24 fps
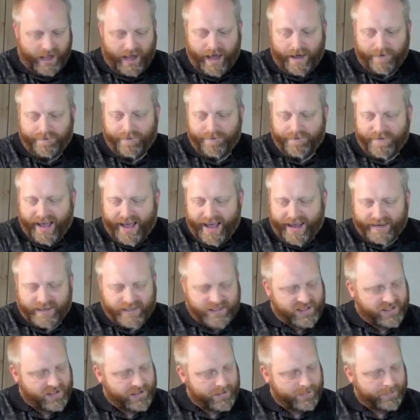f of
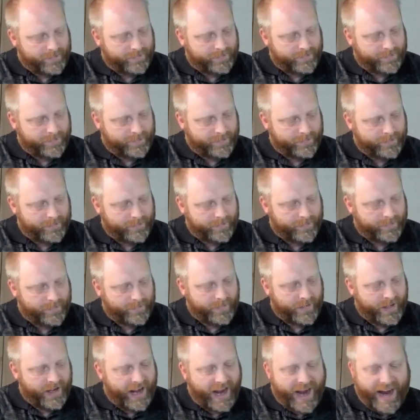x,
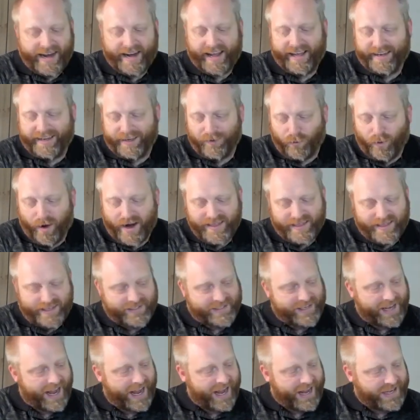and I could write
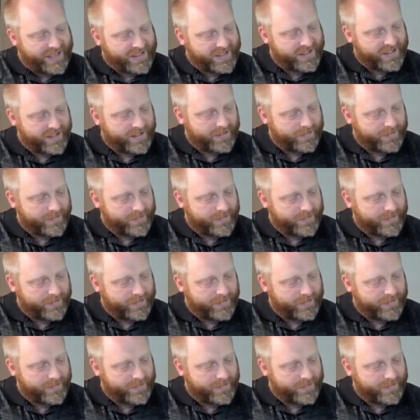this as